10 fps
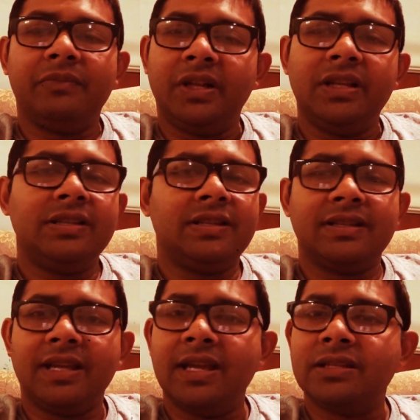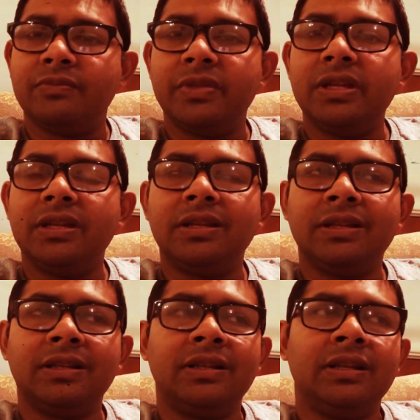let's just say as a being.
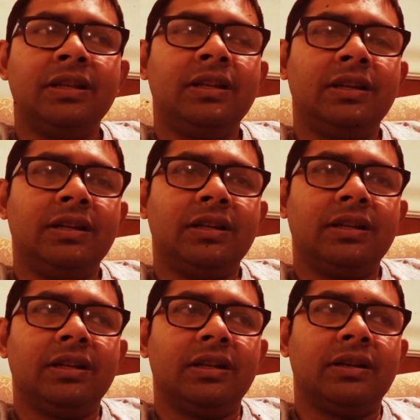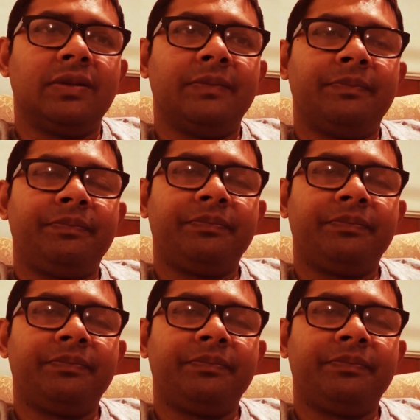Um,